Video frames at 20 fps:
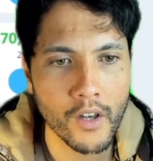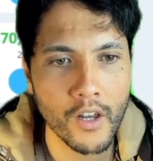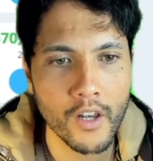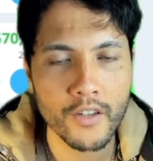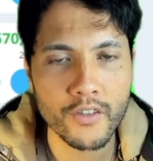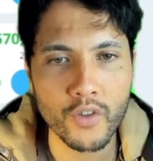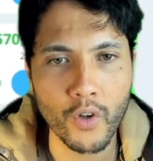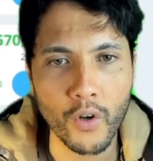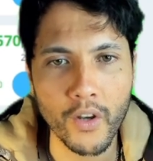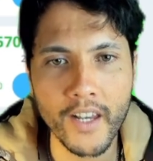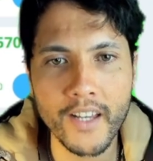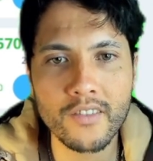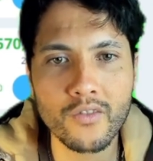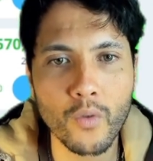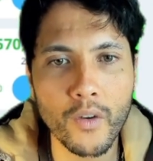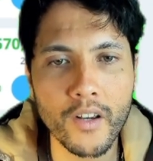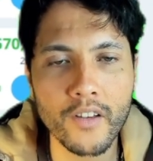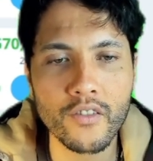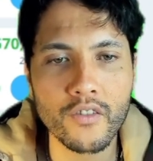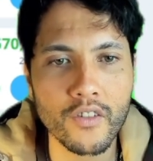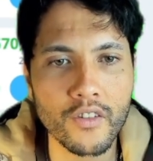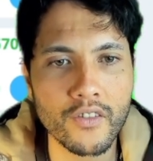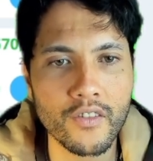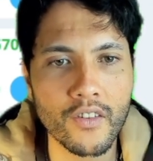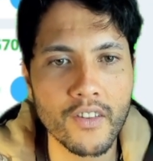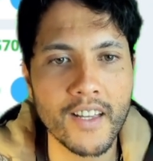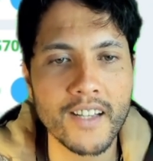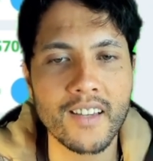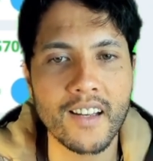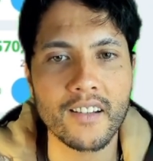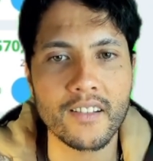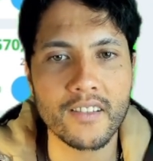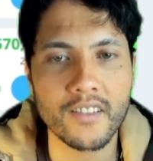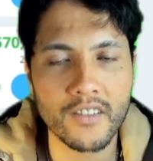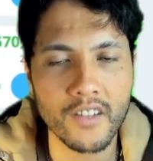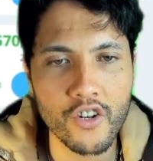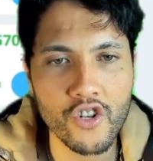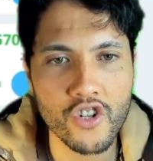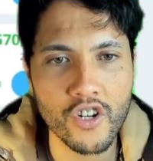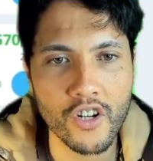So he's doing this at
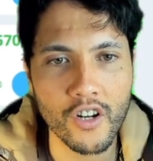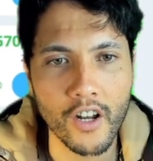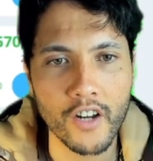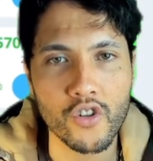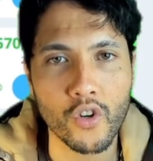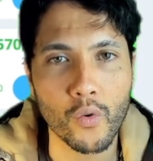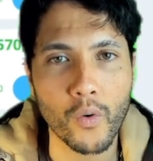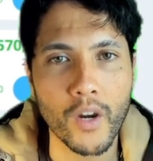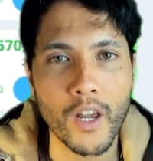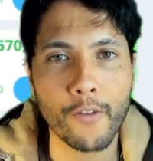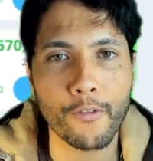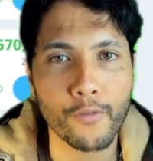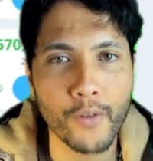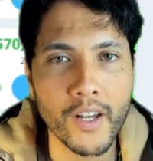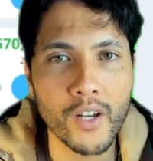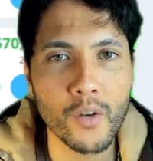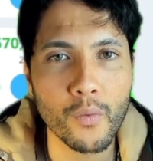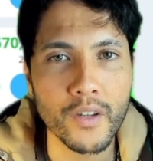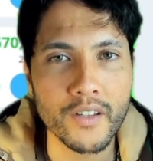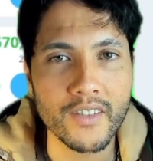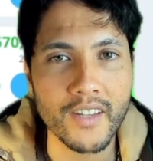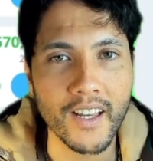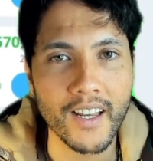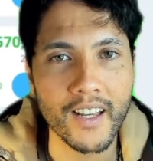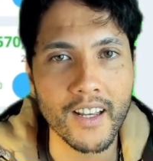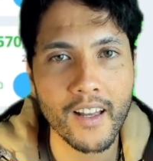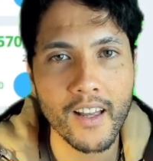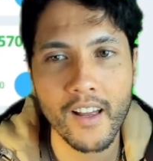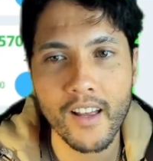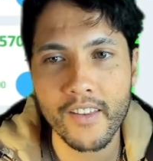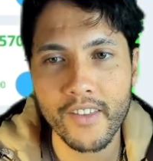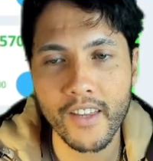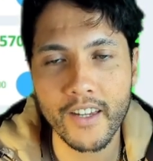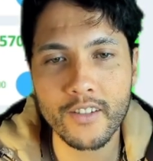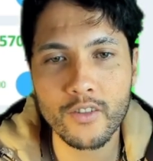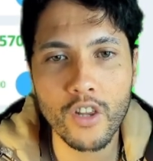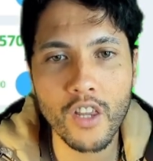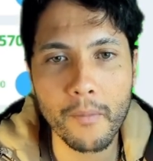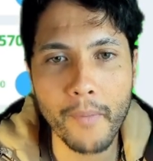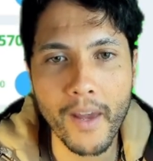such a degree of frequency that
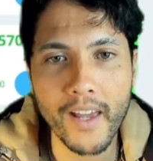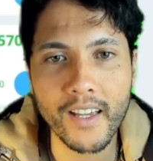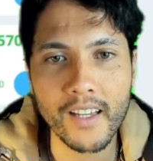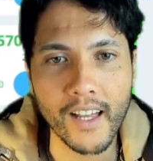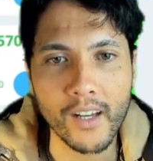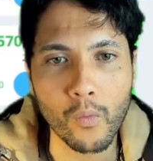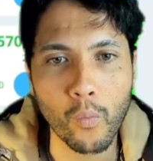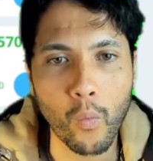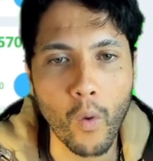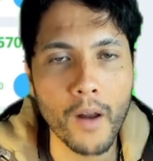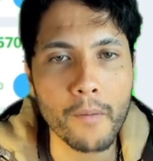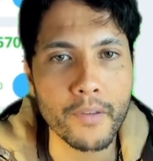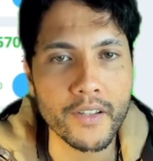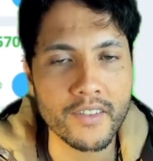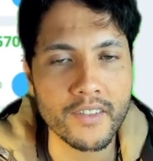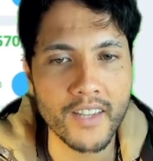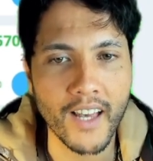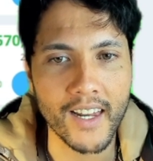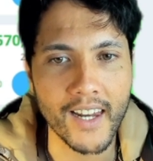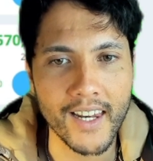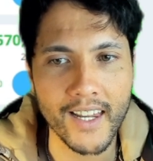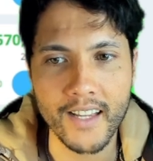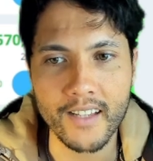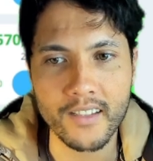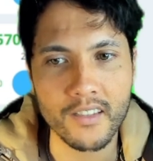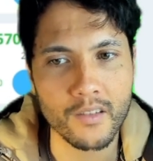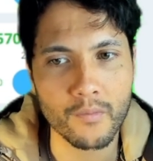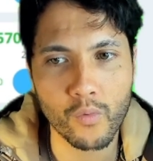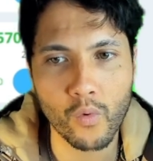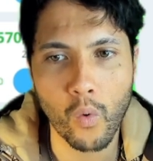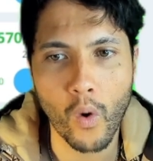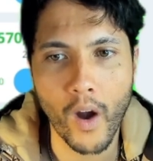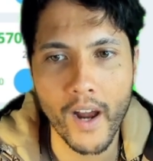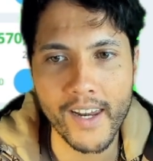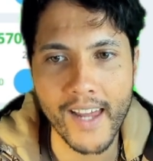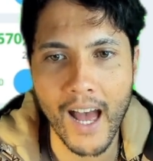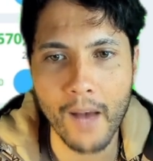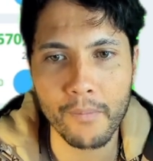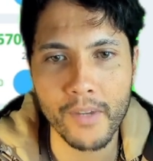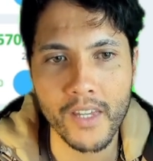he's only making like 1%, and he's quite
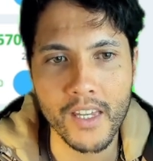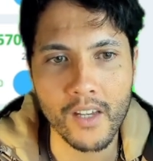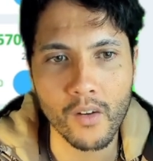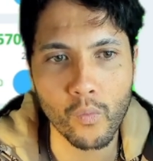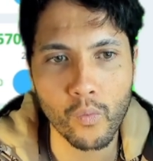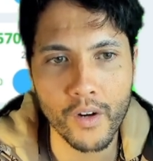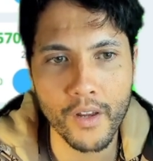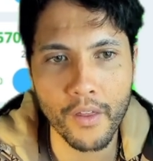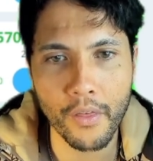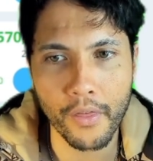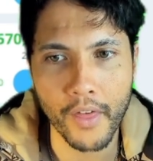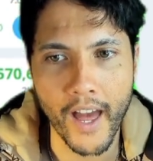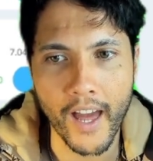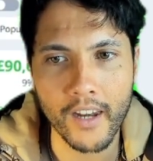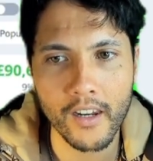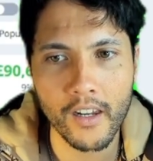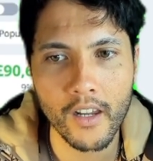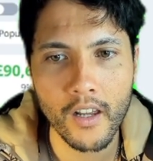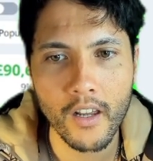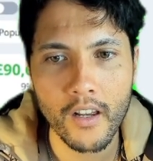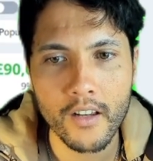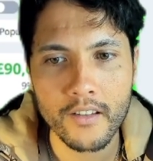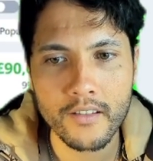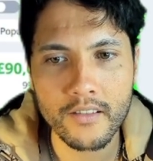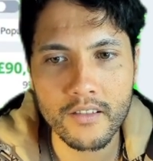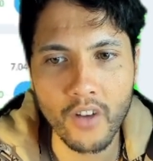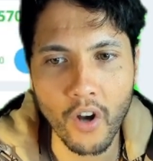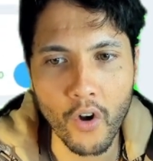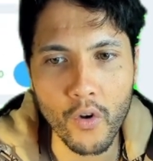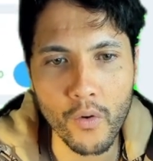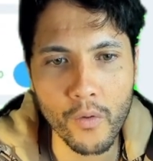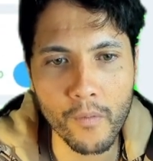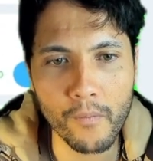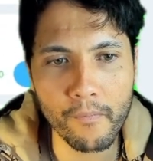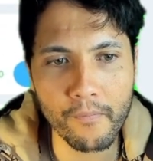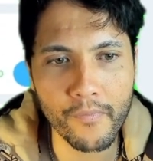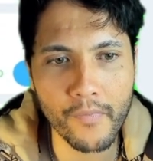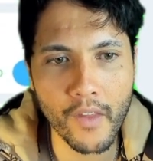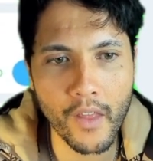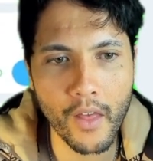happy with that. So
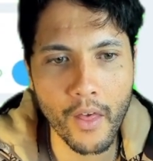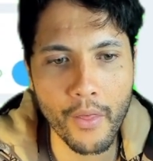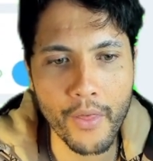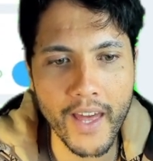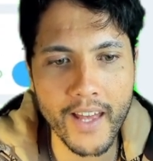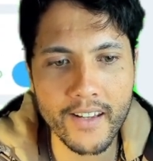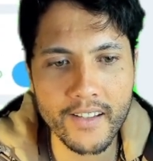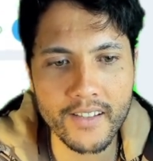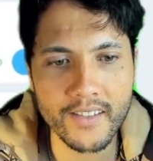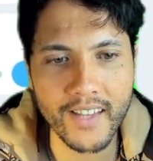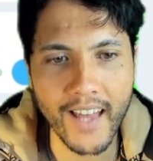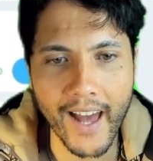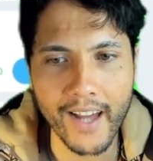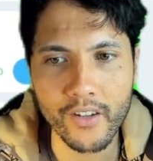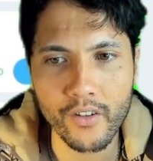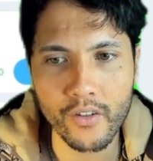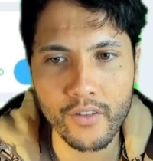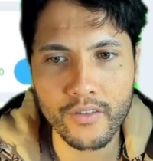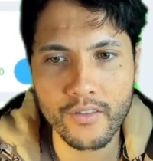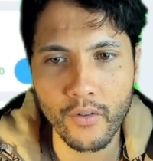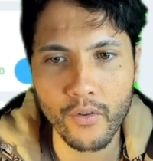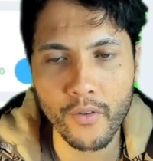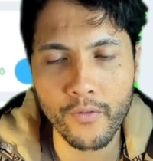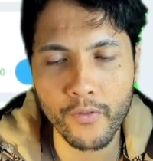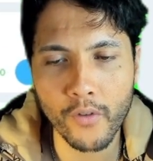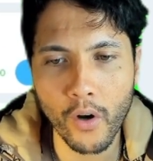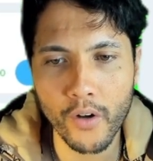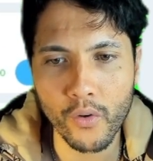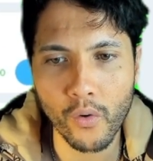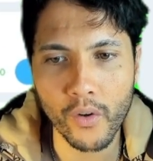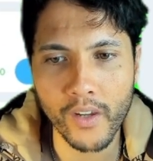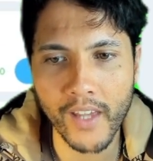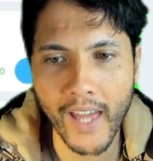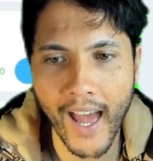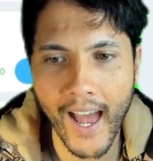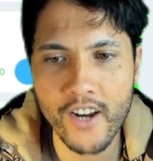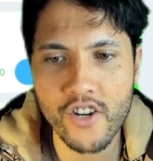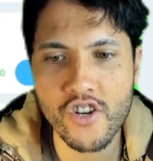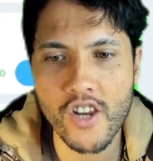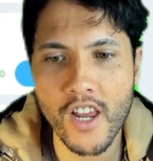there's that. So you've got your
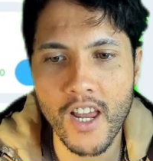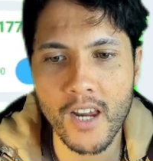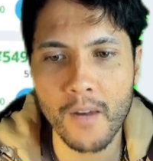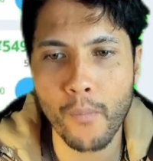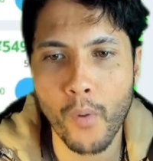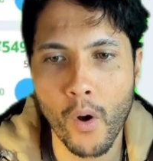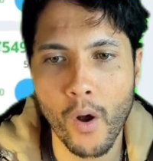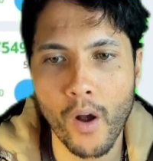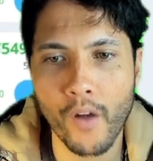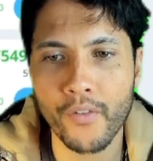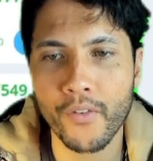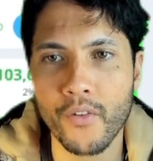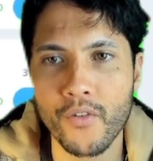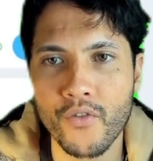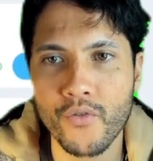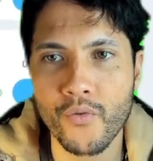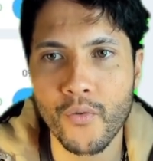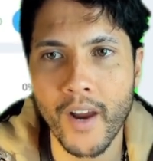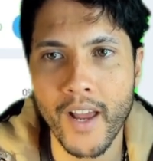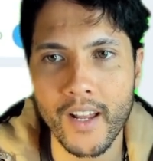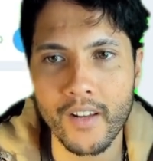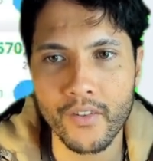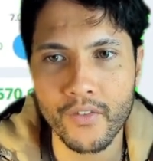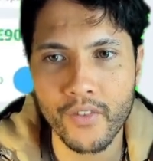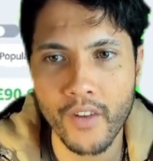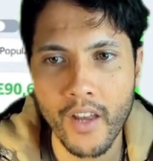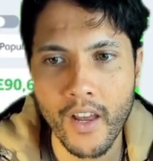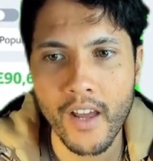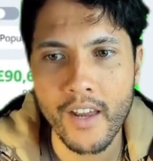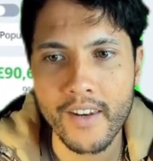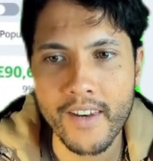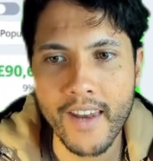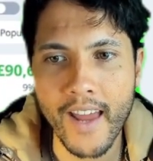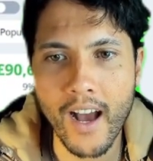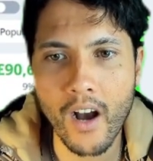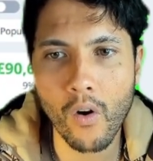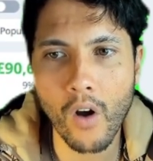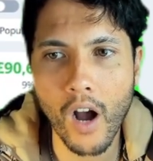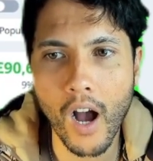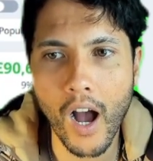cash in-person trades.
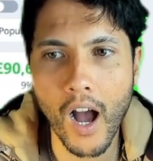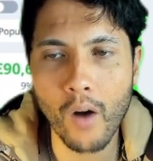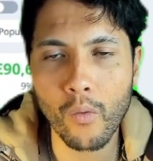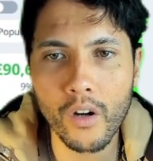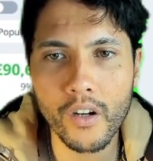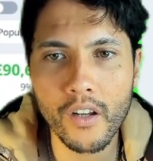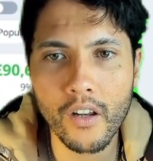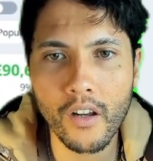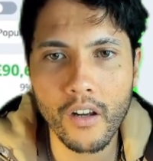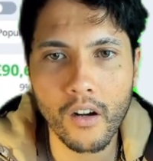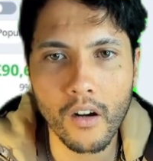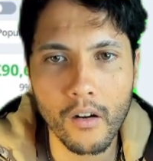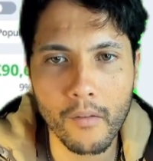Now, I want to